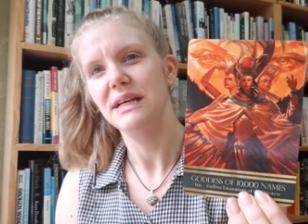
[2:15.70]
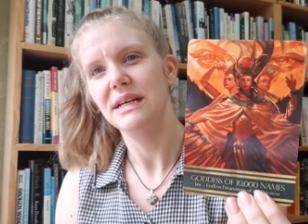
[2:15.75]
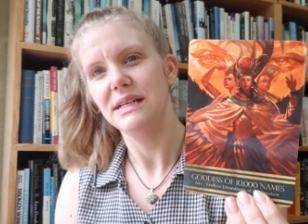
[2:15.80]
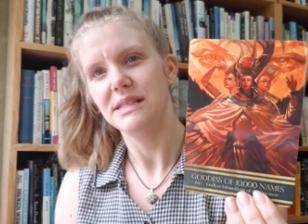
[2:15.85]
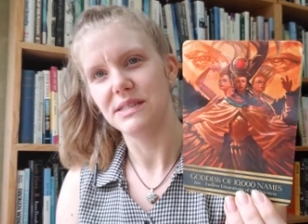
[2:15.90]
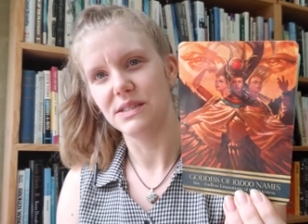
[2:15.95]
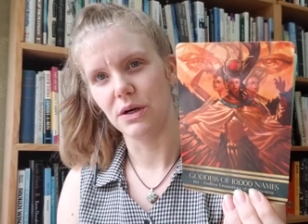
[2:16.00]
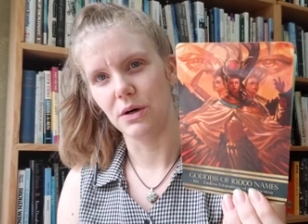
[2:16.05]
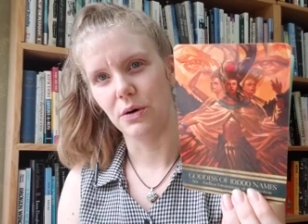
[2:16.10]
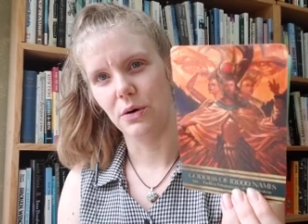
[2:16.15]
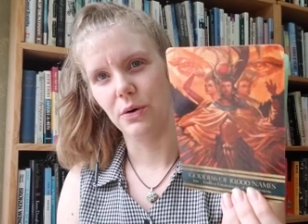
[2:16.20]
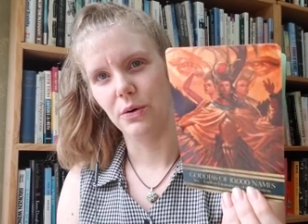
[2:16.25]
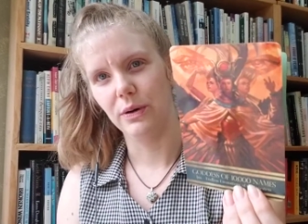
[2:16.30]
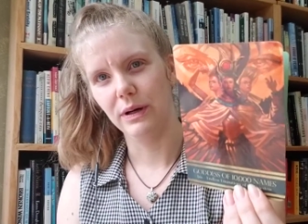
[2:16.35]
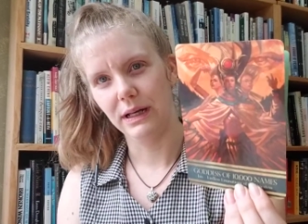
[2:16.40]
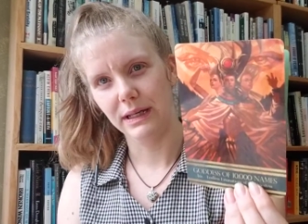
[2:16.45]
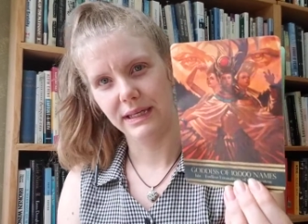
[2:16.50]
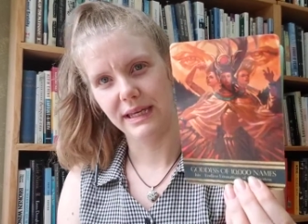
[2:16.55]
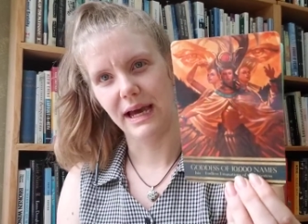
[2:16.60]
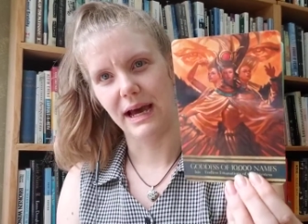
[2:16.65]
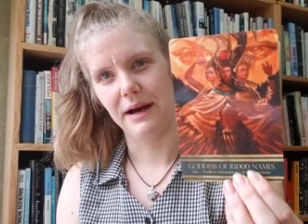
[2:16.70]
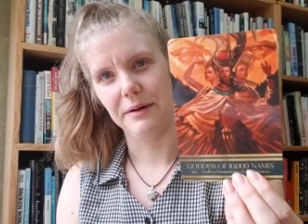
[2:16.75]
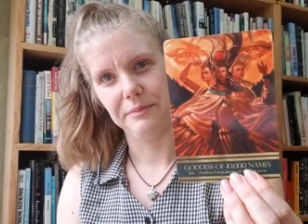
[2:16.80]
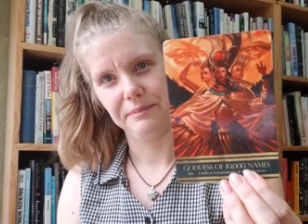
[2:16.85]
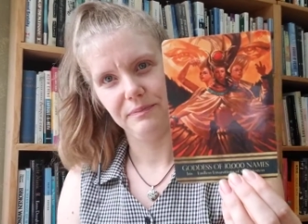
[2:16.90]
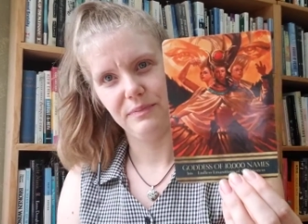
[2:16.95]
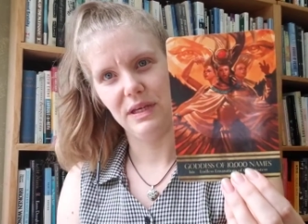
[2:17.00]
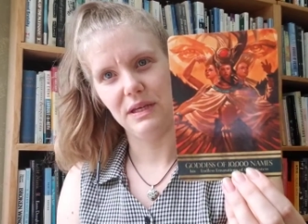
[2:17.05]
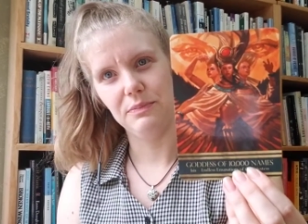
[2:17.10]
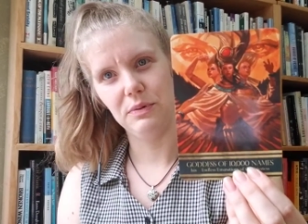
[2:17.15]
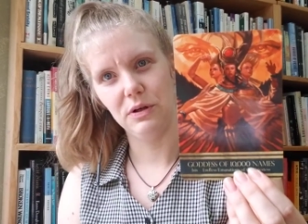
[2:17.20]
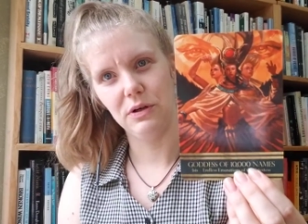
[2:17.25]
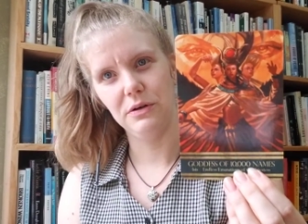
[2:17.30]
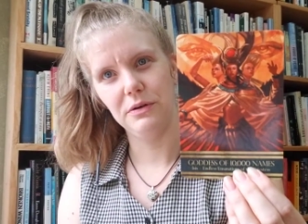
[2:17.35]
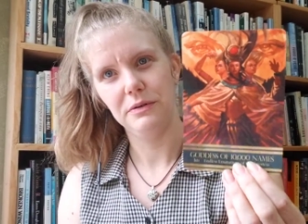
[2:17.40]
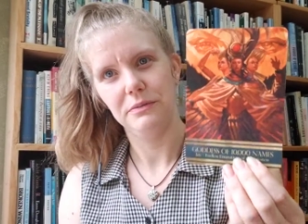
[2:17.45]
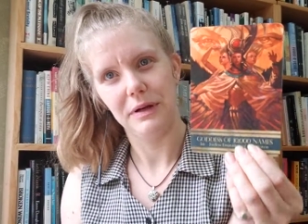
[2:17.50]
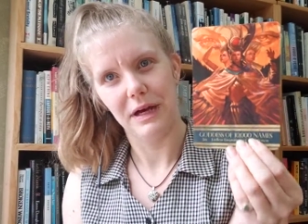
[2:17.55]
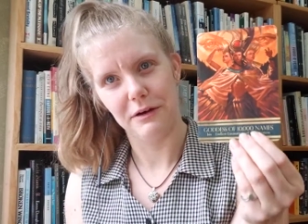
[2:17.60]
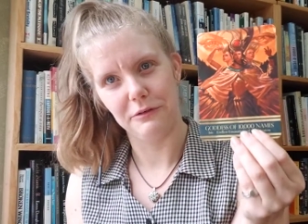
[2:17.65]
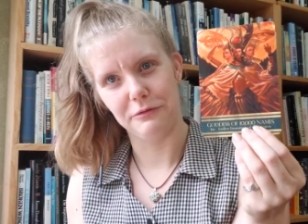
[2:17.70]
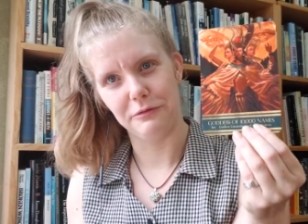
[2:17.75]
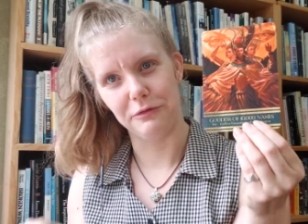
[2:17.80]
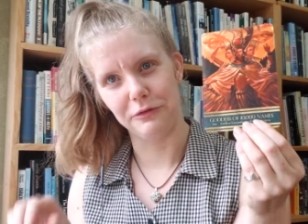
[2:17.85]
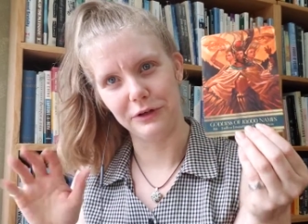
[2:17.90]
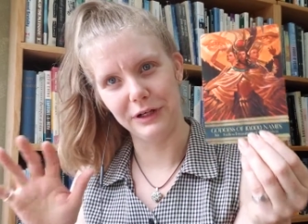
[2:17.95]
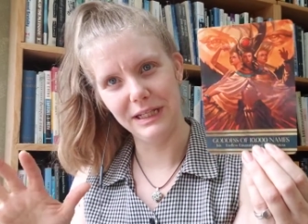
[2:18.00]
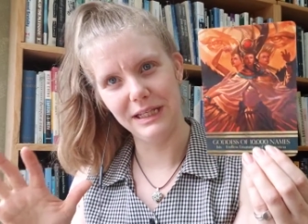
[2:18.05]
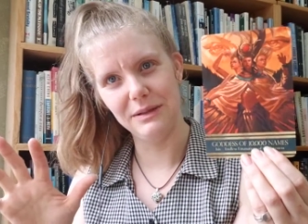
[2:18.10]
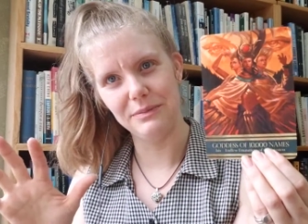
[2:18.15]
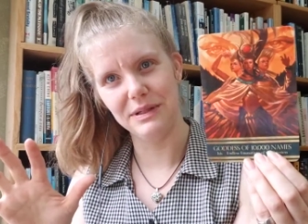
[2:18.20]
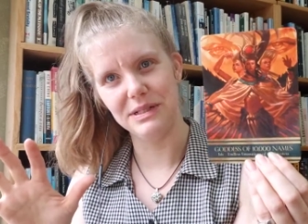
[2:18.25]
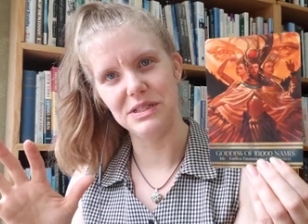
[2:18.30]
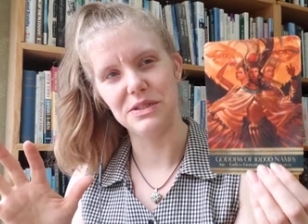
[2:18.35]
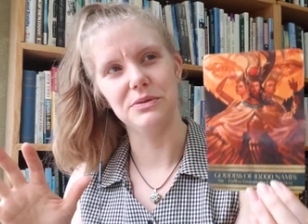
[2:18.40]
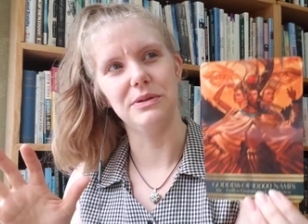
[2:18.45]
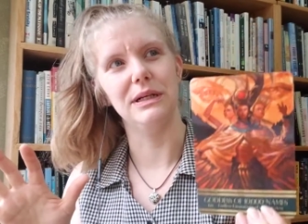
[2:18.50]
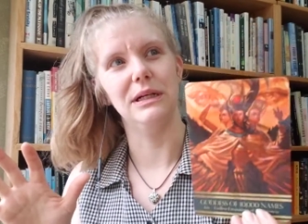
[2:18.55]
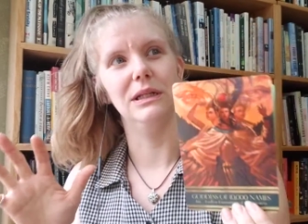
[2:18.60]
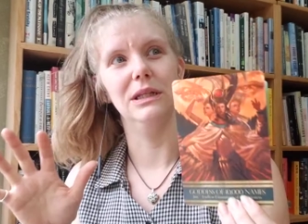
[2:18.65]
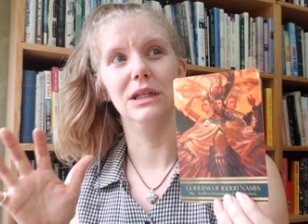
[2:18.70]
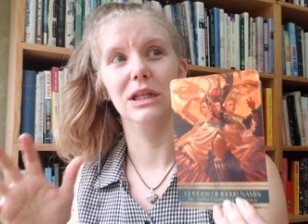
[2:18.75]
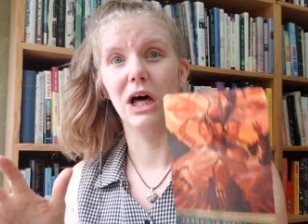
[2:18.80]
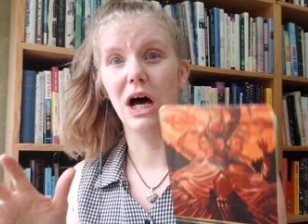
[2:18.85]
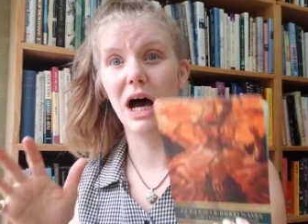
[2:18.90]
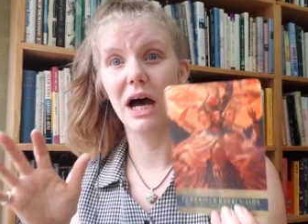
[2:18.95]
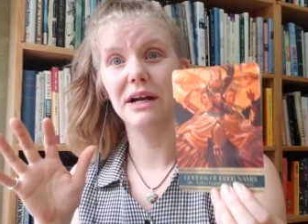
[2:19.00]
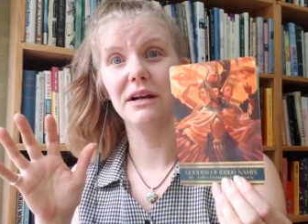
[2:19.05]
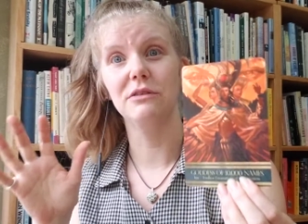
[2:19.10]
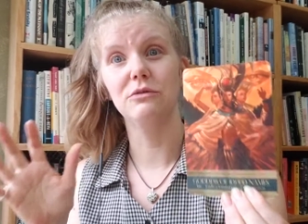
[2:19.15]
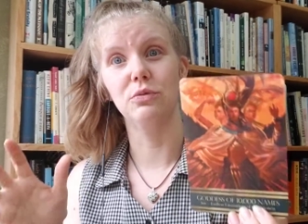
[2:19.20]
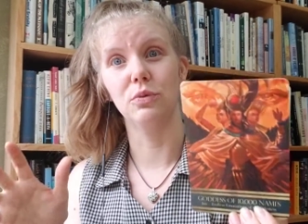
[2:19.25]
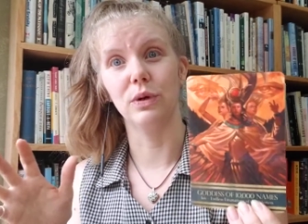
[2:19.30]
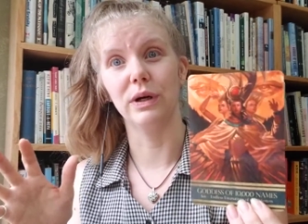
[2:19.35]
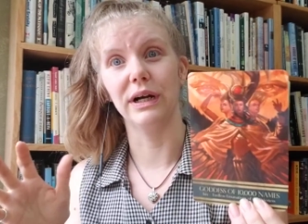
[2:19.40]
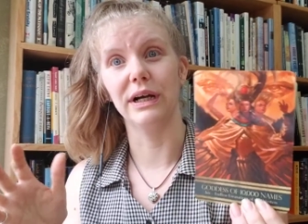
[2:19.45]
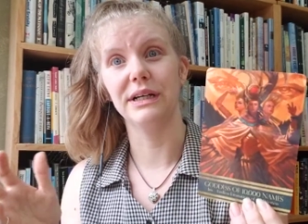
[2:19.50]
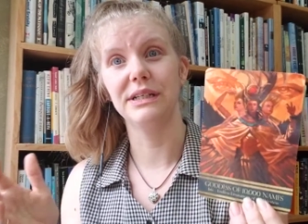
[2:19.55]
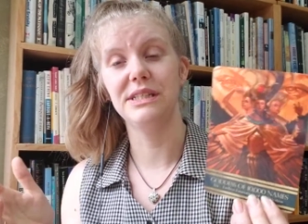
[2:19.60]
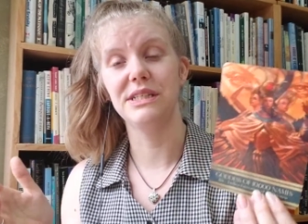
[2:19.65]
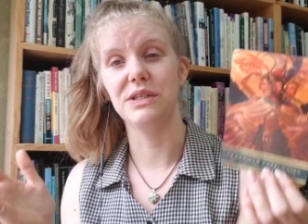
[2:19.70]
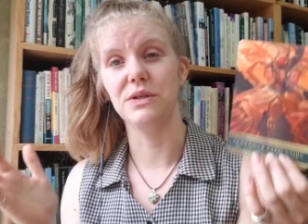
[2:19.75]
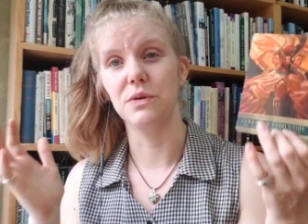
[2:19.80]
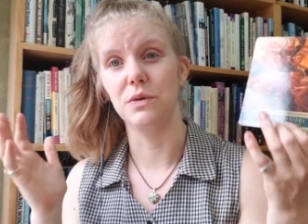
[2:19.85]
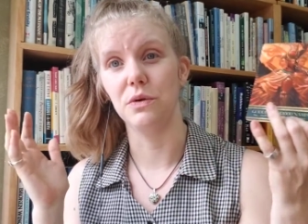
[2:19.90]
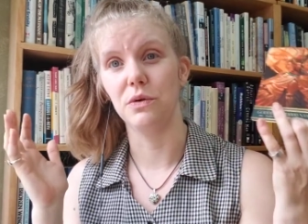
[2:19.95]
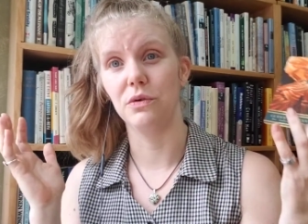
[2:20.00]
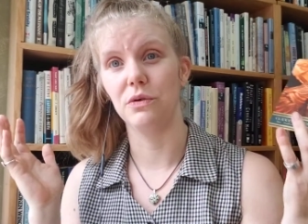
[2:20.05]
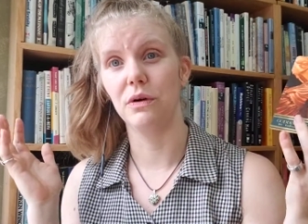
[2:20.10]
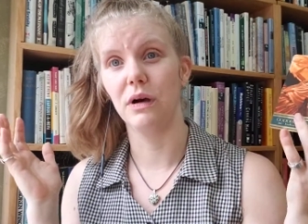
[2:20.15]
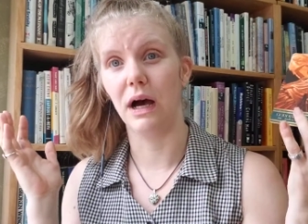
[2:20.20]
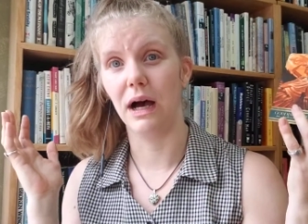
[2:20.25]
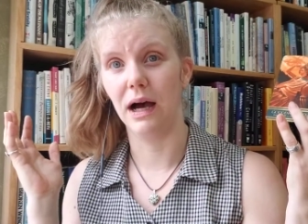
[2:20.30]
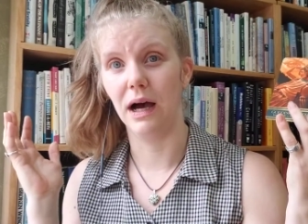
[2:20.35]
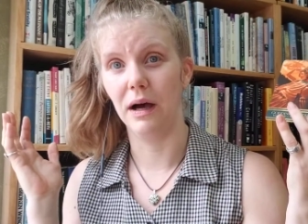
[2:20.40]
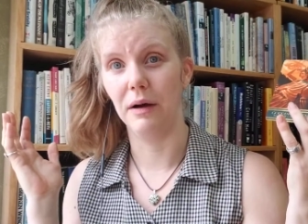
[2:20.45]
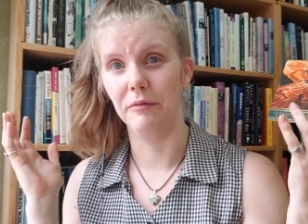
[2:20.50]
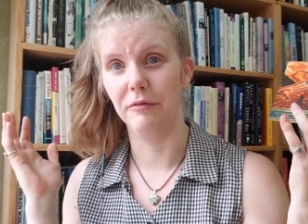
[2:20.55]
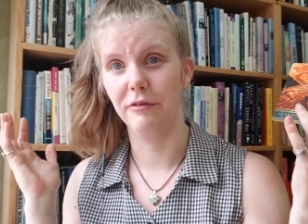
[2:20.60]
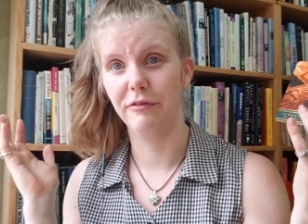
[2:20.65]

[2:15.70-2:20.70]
So yeah, people have really been doing a lot of work to um,